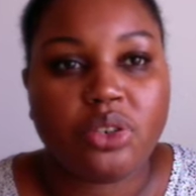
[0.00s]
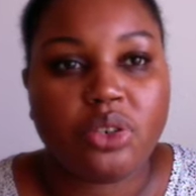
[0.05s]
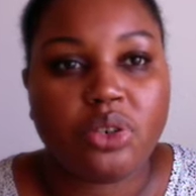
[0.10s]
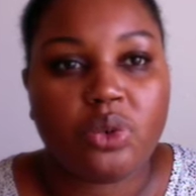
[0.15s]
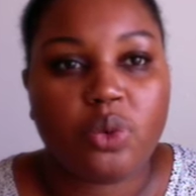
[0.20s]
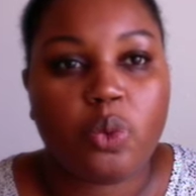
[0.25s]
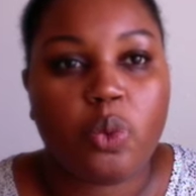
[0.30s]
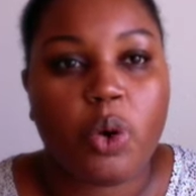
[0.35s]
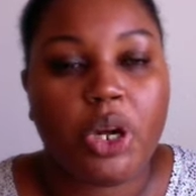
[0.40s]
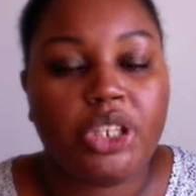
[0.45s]

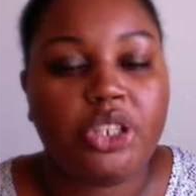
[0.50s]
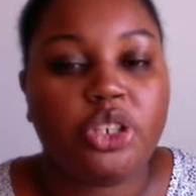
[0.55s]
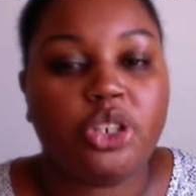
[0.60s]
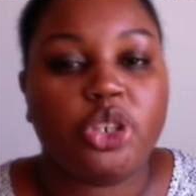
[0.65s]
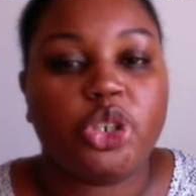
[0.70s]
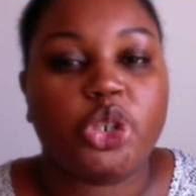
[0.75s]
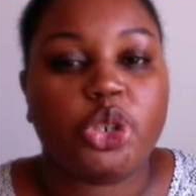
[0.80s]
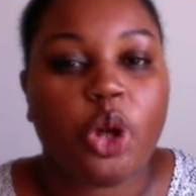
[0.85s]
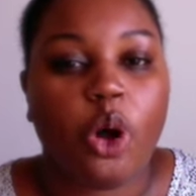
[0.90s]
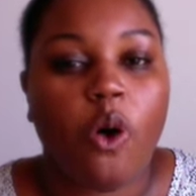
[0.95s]
when you're
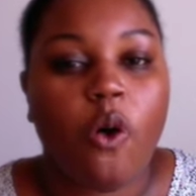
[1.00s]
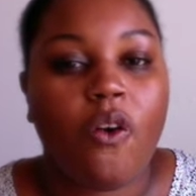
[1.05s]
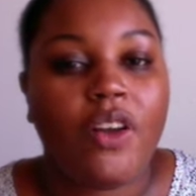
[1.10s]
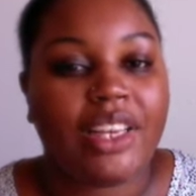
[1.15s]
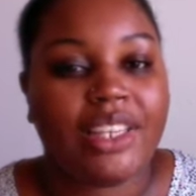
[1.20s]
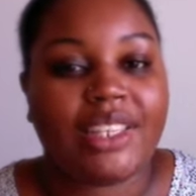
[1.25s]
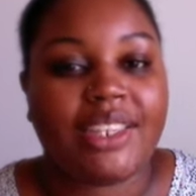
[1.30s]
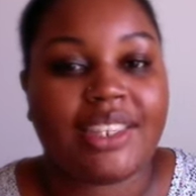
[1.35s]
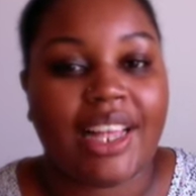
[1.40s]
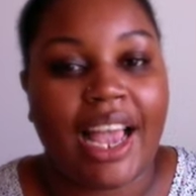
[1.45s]
so
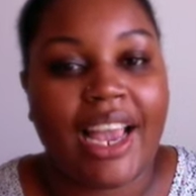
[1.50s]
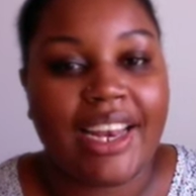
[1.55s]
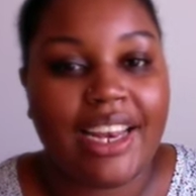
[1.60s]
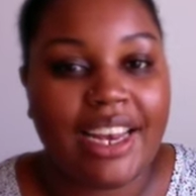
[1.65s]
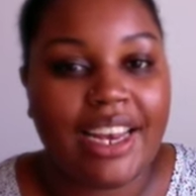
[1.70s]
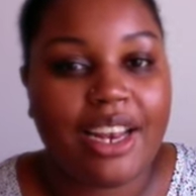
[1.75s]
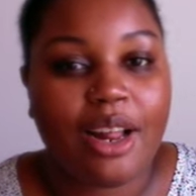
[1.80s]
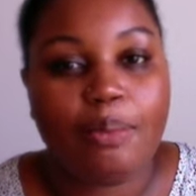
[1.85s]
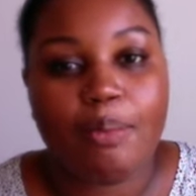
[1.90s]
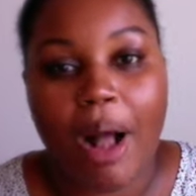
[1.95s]

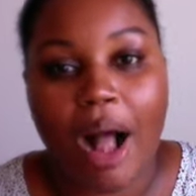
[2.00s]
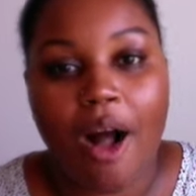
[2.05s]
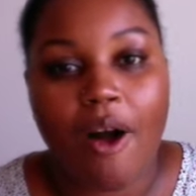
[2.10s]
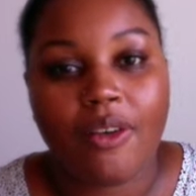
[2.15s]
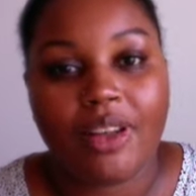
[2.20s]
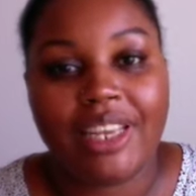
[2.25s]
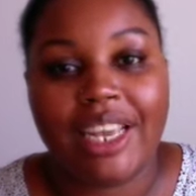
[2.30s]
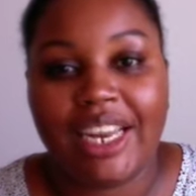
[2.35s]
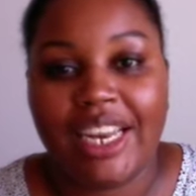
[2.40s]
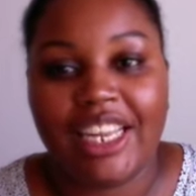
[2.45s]
excited
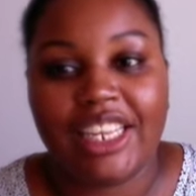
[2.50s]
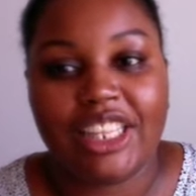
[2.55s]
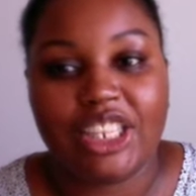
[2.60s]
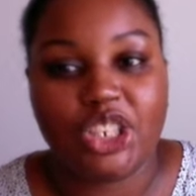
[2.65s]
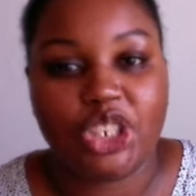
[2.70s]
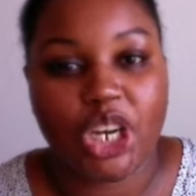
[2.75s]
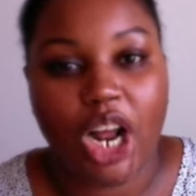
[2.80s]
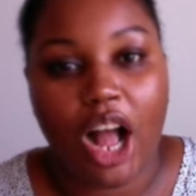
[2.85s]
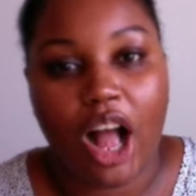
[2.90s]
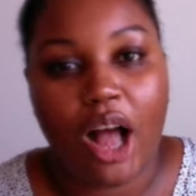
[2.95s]
about getting the
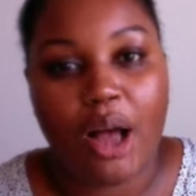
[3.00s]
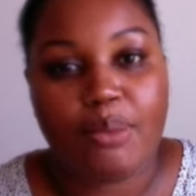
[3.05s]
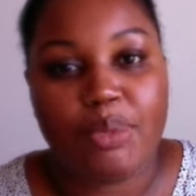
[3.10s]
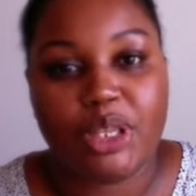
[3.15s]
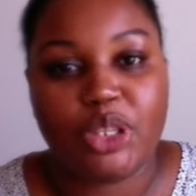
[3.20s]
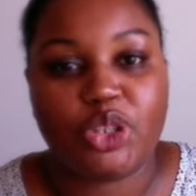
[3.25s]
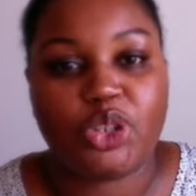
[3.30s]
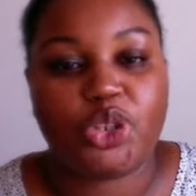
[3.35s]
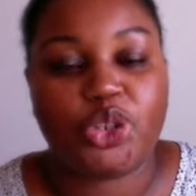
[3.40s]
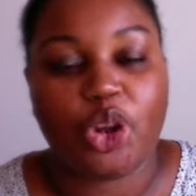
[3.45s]
job
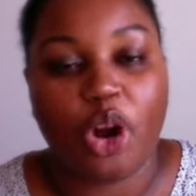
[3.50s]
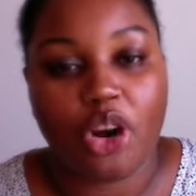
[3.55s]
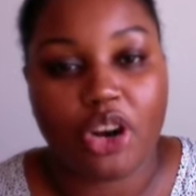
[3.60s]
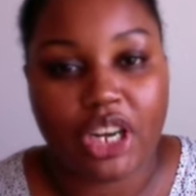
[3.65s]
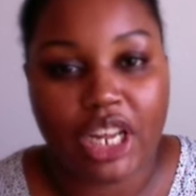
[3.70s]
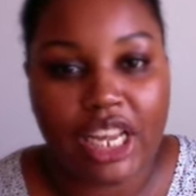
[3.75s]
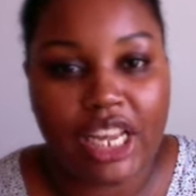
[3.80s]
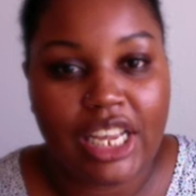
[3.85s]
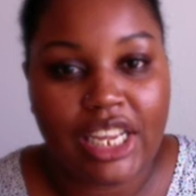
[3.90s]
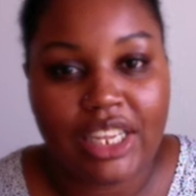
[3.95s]
and
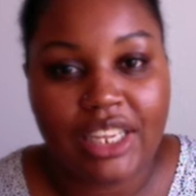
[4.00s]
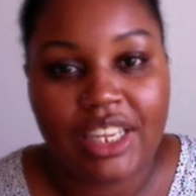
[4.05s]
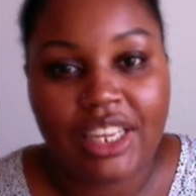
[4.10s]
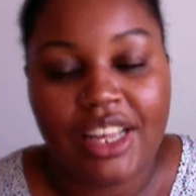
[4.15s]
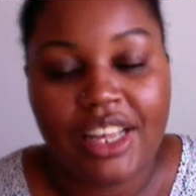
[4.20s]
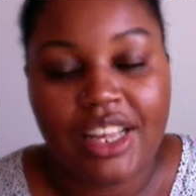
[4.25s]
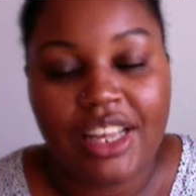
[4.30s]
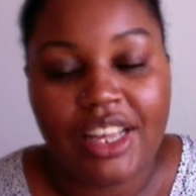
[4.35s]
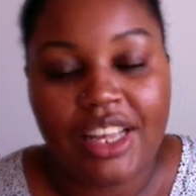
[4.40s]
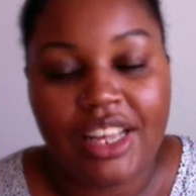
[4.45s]
starting,
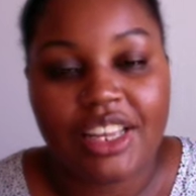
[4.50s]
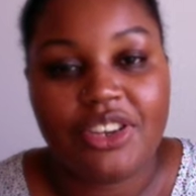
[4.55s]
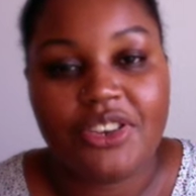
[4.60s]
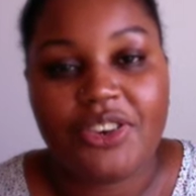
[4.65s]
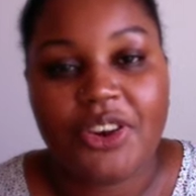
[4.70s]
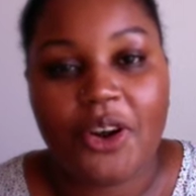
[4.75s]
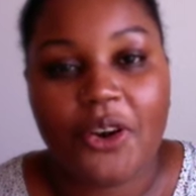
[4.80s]
you